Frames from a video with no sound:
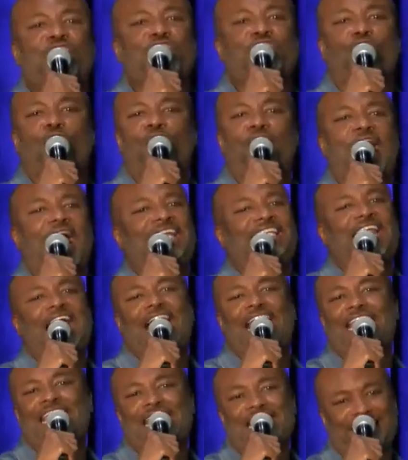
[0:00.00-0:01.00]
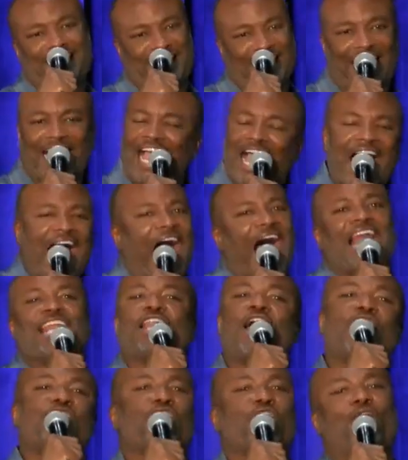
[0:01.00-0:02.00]
you don't like that heat. I
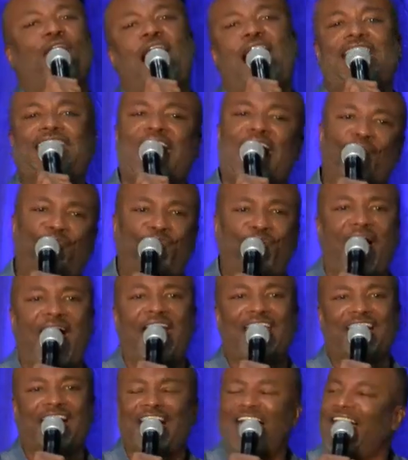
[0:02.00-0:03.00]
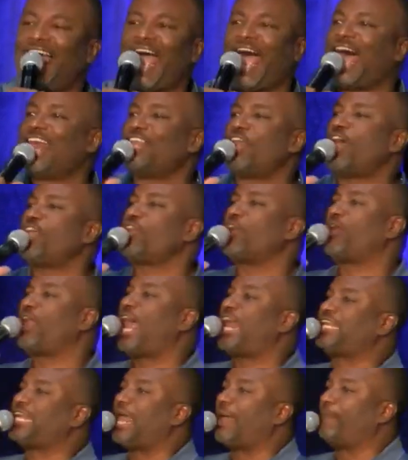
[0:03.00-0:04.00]
know you don't like that fire. I know you don't
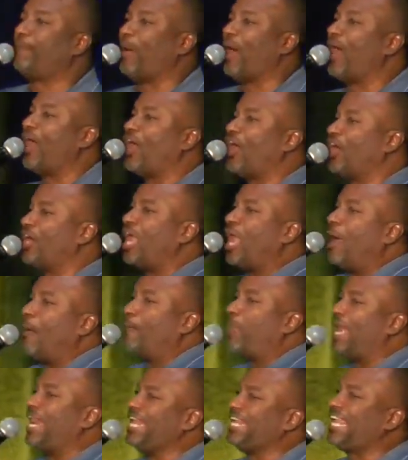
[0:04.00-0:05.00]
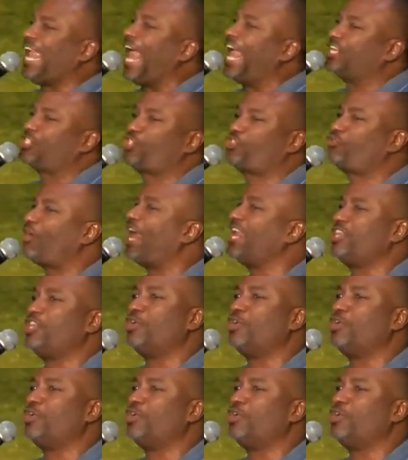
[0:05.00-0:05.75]
like that burn, but he can't straighten